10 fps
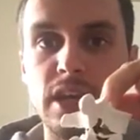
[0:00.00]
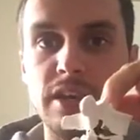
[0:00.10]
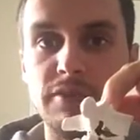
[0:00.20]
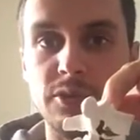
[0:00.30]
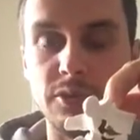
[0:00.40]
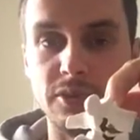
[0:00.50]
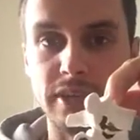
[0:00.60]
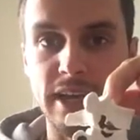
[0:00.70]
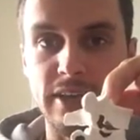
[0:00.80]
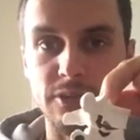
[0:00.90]
If you
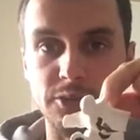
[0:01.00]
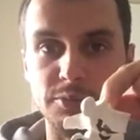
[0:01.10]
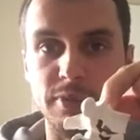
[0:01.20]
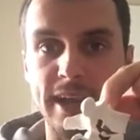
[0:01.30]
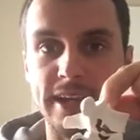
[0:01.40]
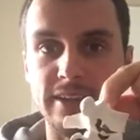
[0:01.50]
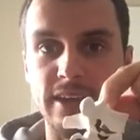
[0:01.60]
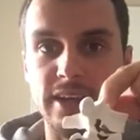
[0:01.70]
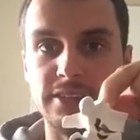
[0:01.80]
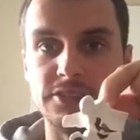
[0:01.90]
look at those black
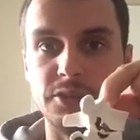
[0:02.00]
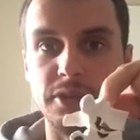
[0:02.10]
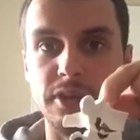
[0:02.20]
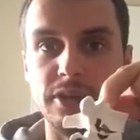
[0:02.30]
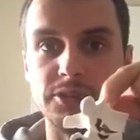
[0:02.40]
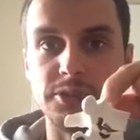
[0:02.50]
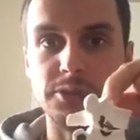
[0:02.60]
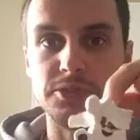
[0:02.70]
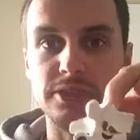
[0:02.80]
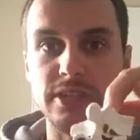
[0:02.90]
dots, you could
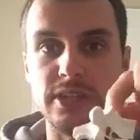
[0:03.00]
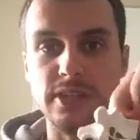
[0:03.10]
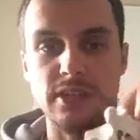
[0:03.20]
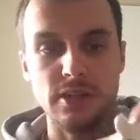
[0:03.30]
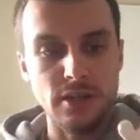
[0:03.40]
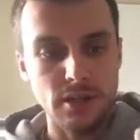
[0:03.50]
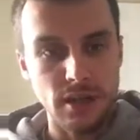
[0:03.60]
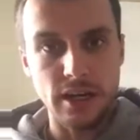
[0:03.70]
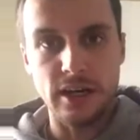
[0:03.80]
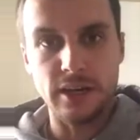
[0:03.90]
also see,
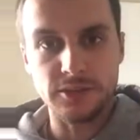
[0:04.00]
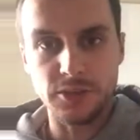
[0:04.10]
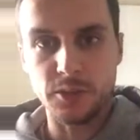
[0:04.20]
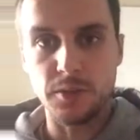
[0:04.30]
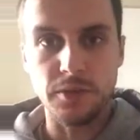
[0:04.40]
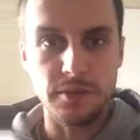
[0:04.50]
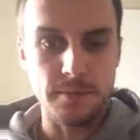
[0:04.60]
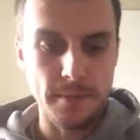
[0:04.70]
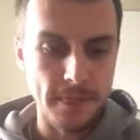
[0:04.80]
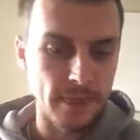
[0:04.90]
so
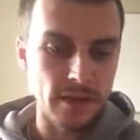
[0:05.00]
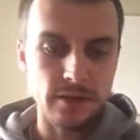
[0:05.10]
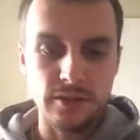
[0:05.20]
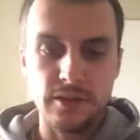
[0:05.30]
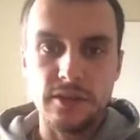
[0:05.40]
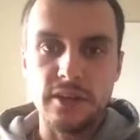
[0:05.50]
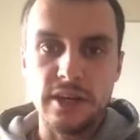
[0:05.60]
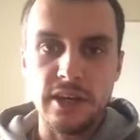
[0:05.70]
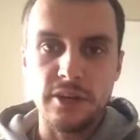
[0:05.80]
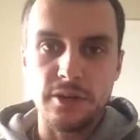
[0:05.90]

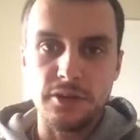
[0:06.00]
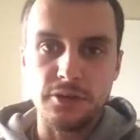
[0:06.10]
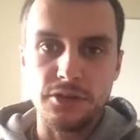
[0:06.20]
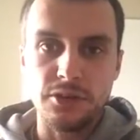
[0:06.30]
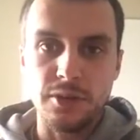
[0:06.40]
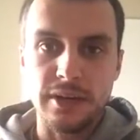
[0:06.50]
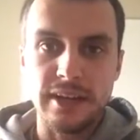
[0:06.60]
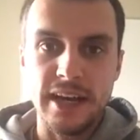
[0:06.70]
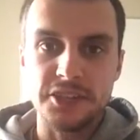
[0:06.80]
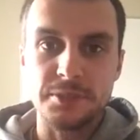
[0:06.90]
here are the two
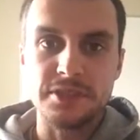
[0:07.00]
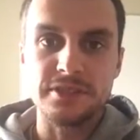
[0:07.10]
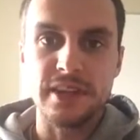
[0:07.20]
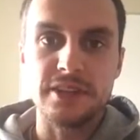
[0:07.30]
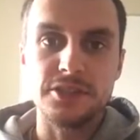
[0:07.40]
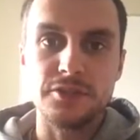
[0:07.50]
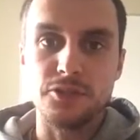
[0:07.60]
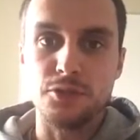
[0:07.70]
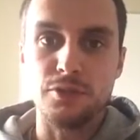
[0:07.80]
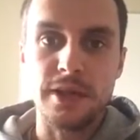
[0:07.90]
attachment sites for
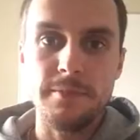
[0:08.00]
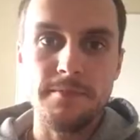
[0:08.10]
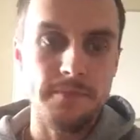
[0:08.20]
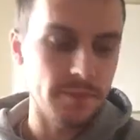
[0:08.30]
the rib.